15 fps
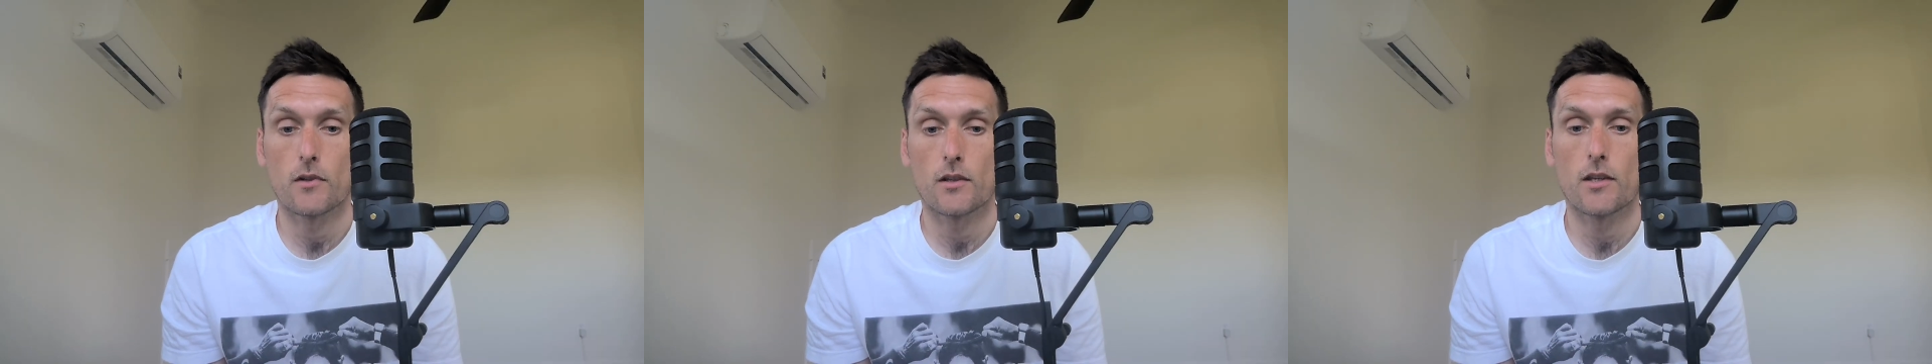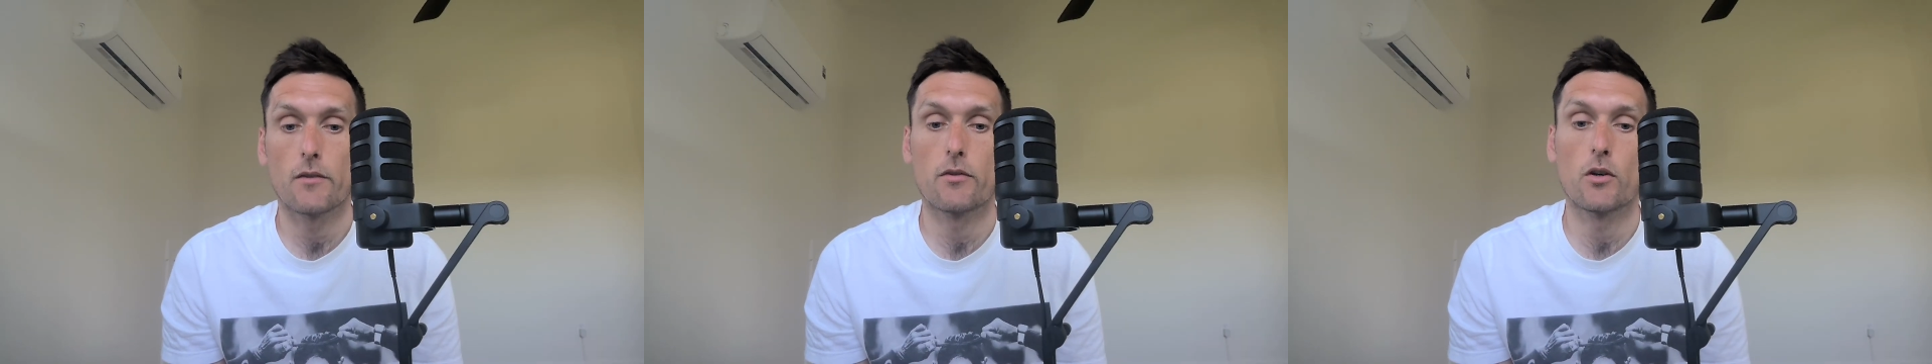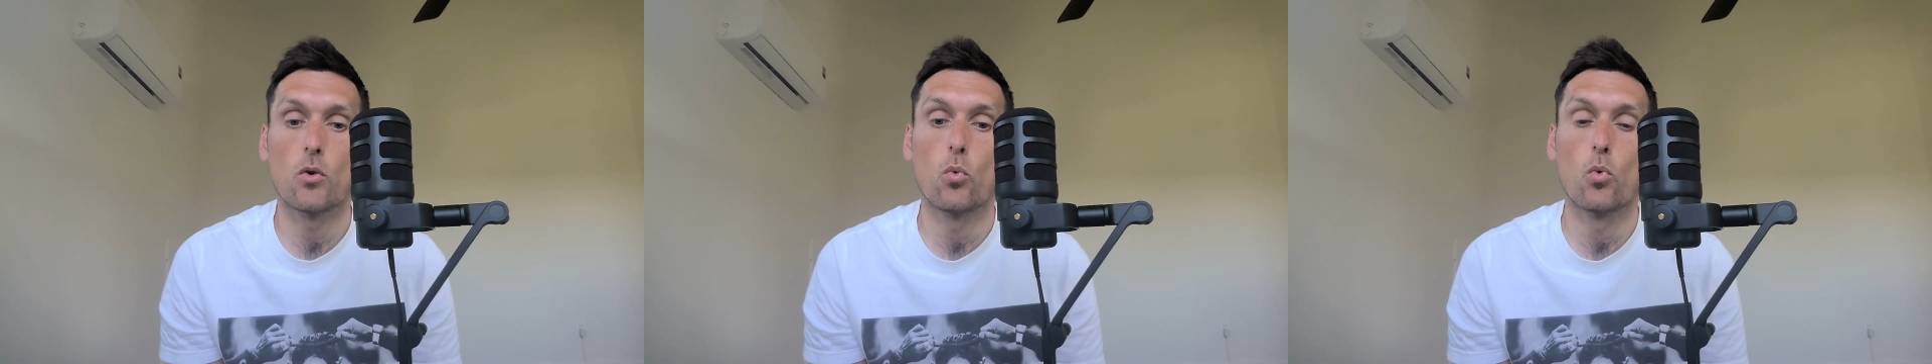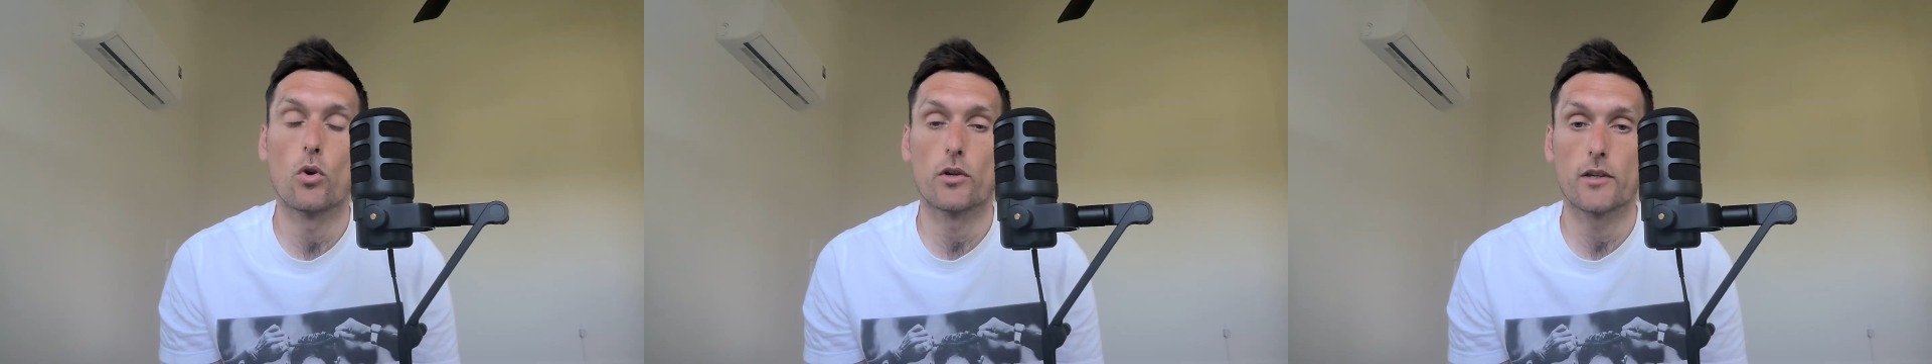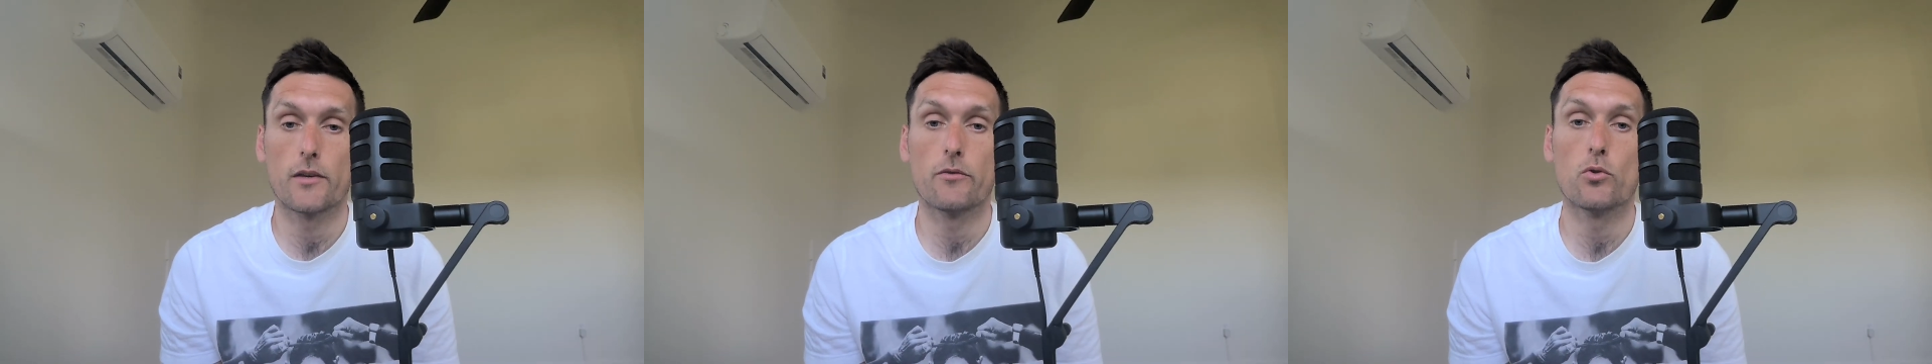give
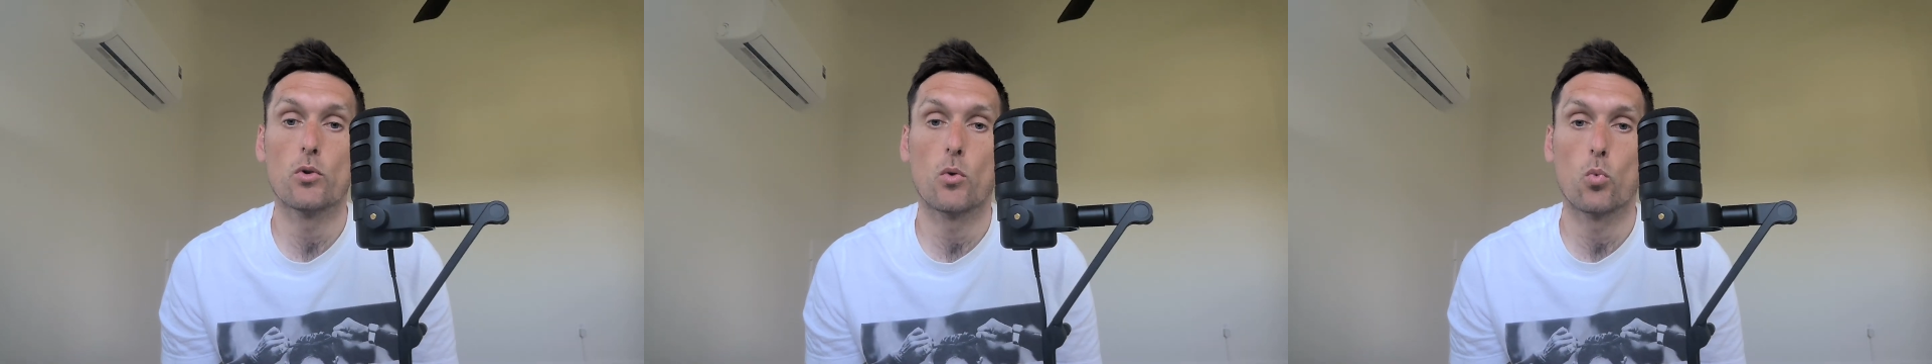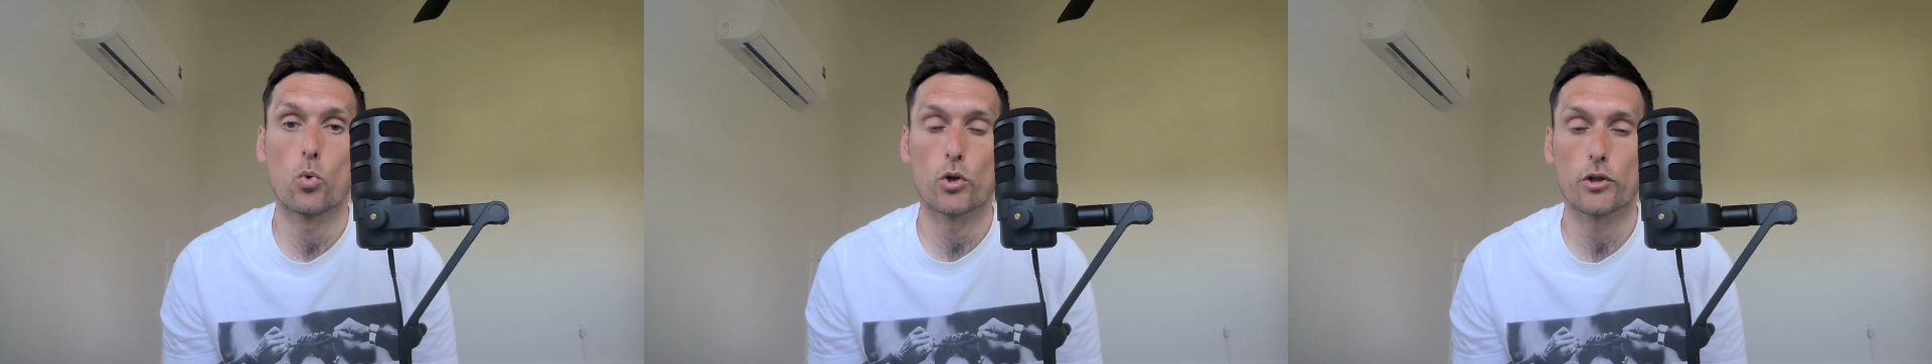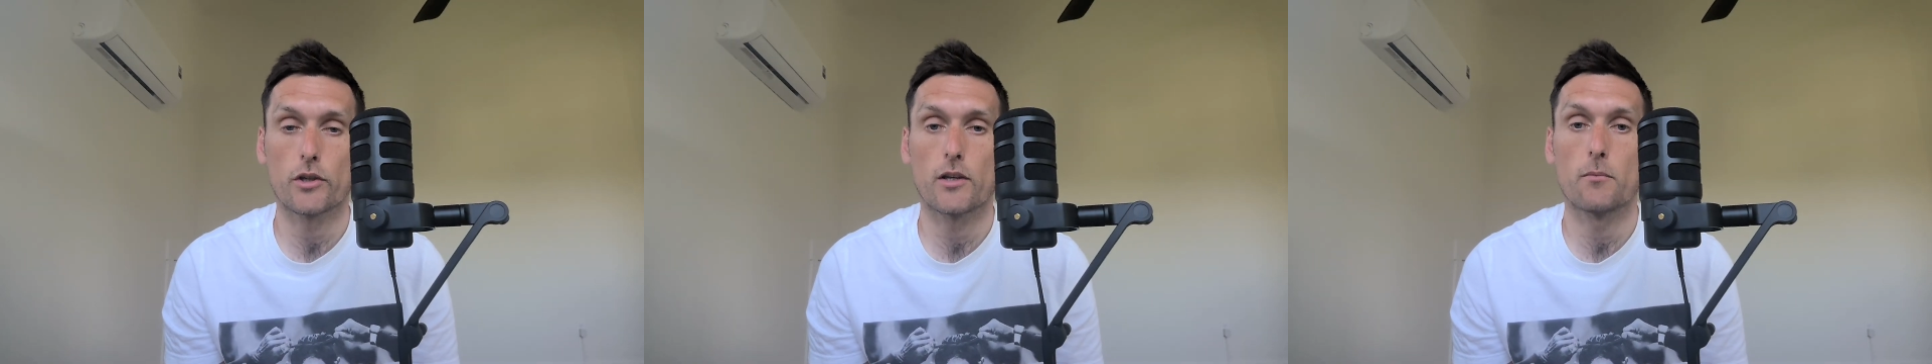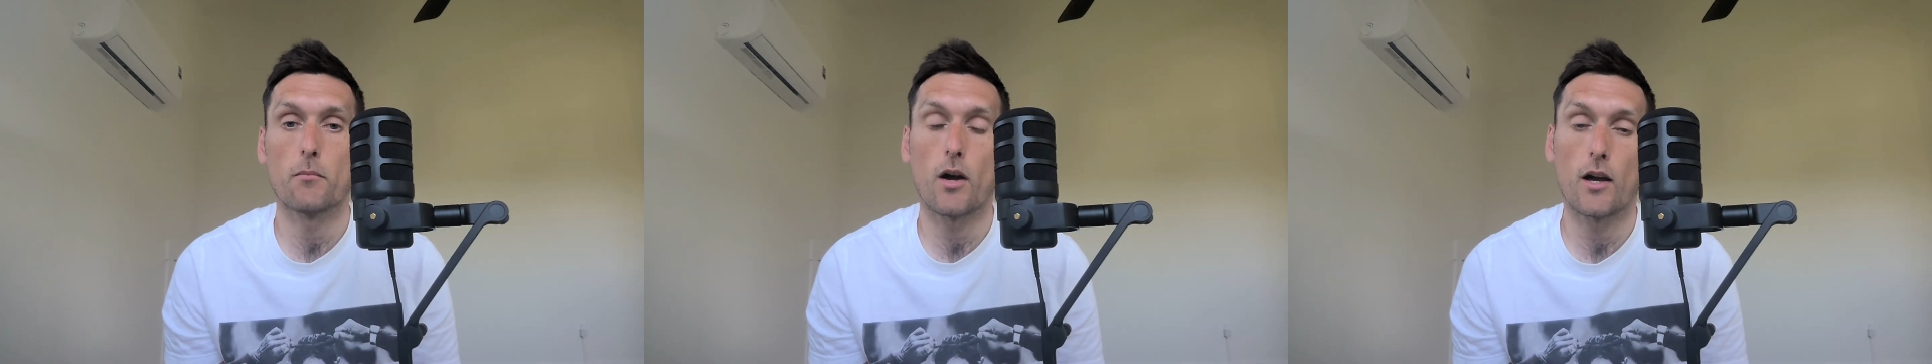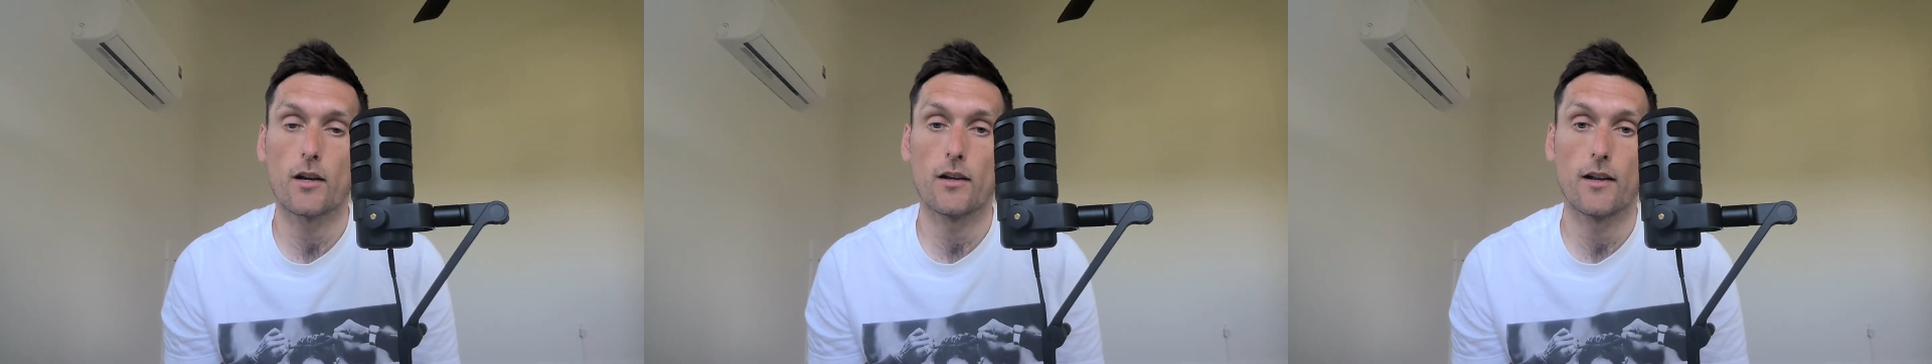you a working
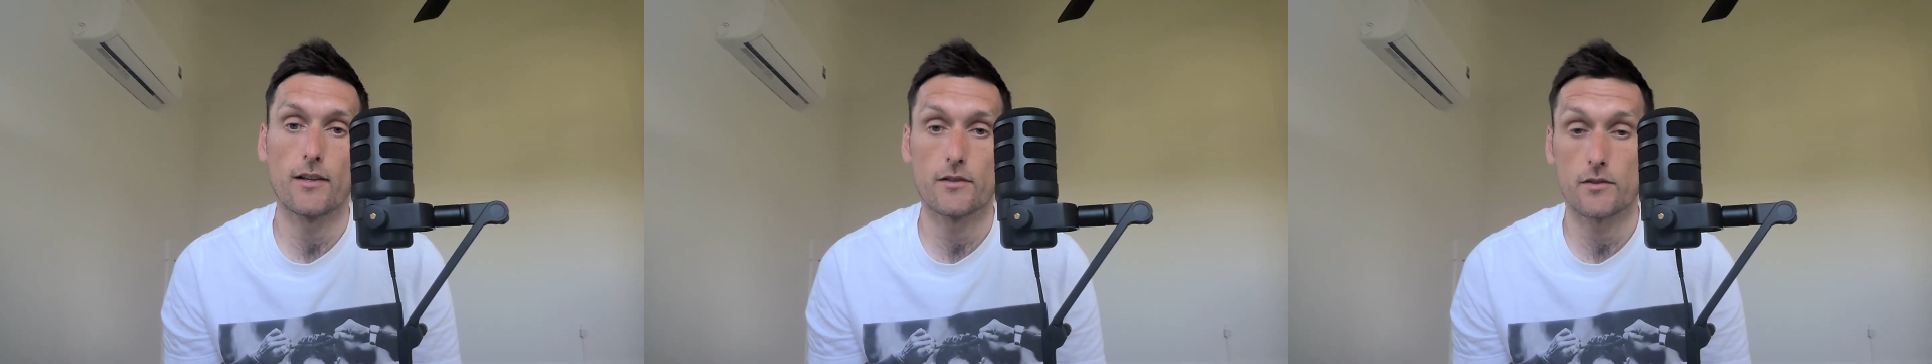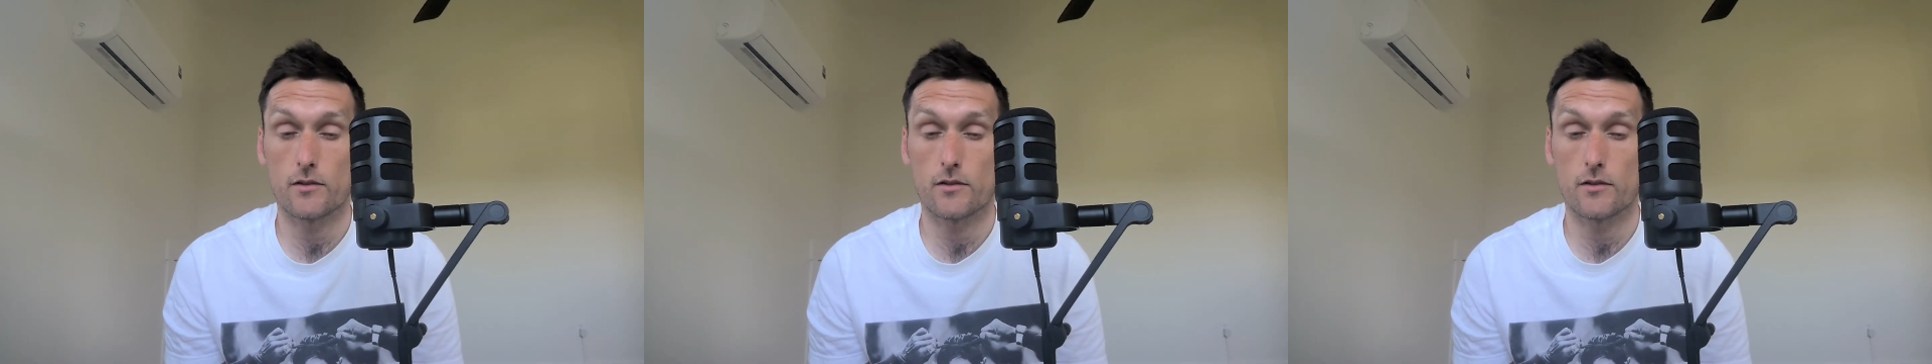model as